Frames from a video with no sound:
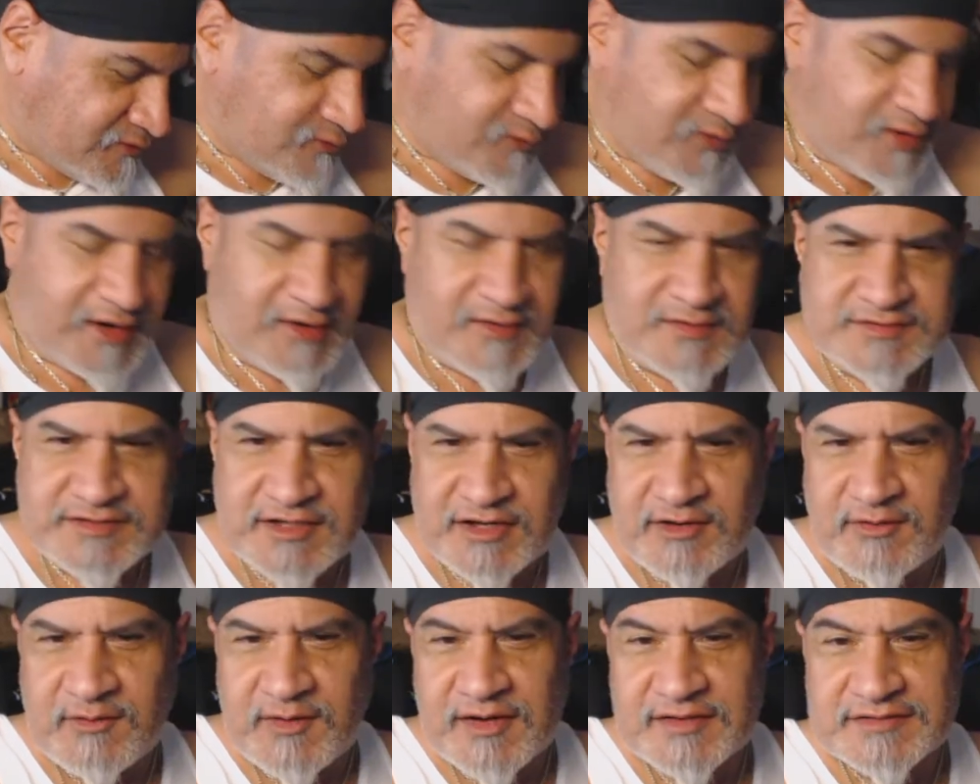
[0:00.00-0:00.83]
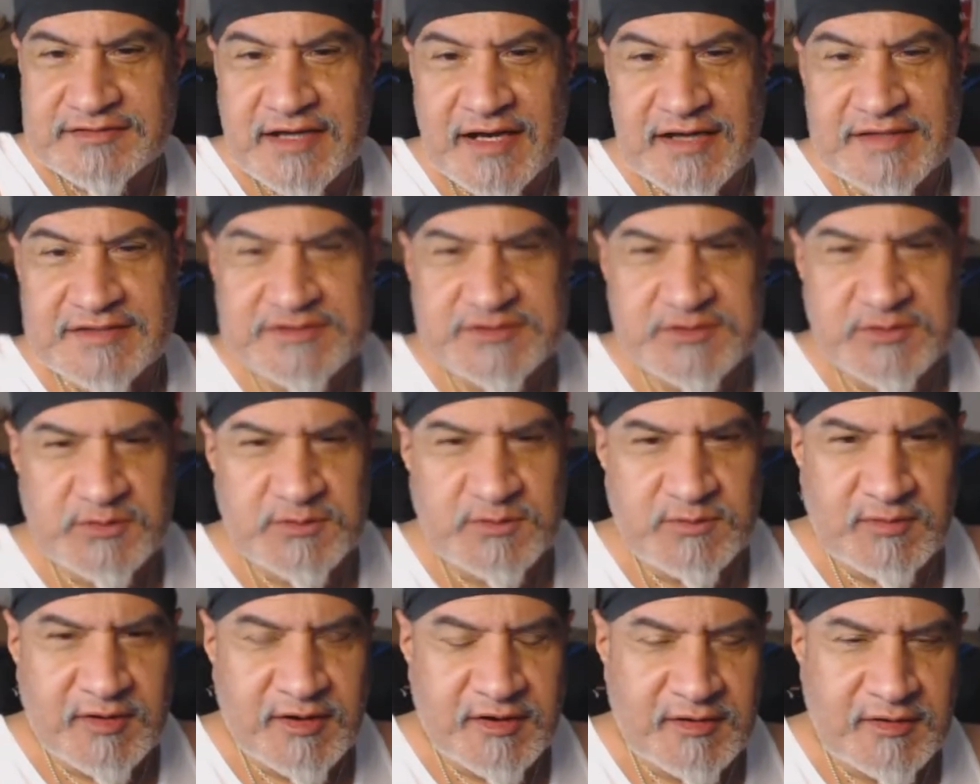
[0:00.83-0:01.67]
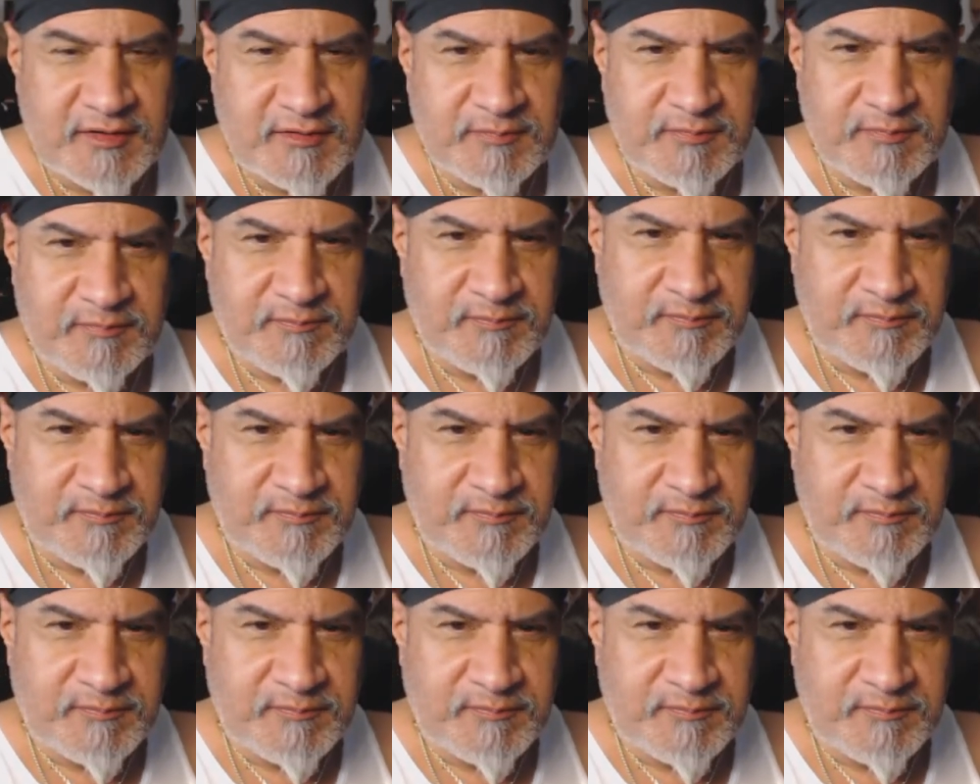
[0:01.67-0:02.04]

When I was younger, when I was in high school, a